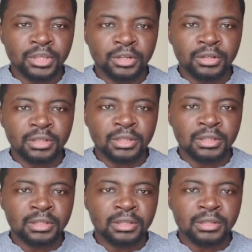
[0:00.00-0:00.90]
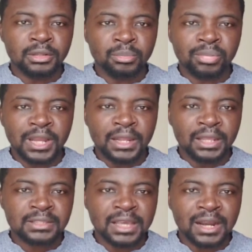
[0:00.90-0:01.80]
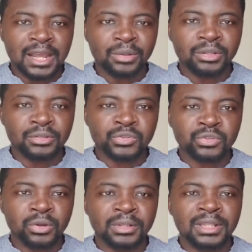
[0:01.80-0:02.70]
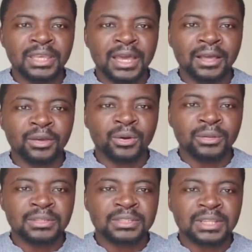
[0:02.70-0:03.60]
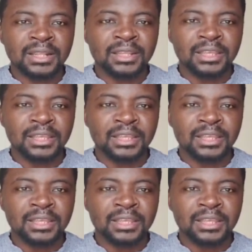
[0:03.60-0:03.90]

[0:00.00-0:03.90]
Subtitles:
the planets around the sun, they are constant.